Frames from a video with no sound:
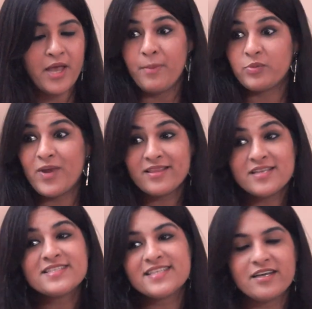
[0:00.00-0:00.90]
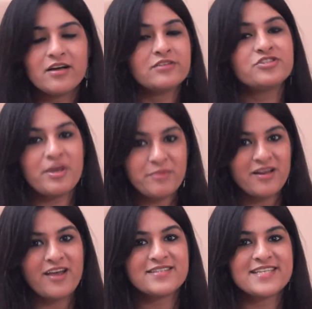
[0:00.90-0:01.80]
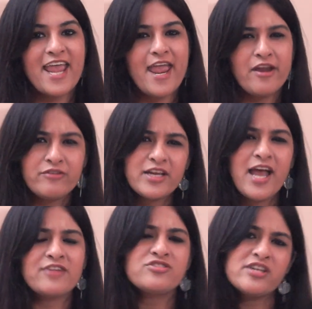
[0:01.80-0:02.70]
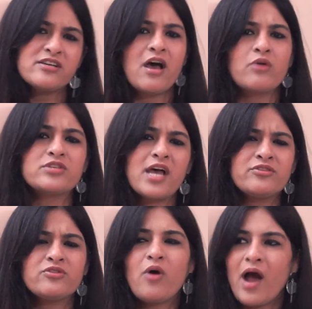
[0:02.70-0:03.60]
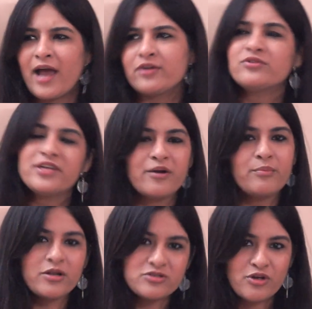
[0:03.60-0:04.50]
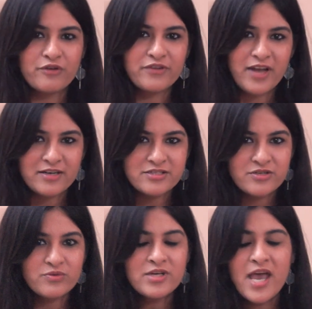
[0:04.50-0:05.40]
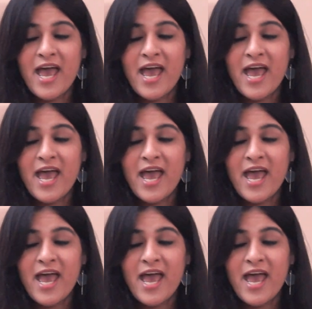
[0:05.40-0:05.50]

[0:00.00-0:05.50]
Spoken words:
But when they see a Gemini's airy and chilled out and, you know, I don't care much sort of an attitude,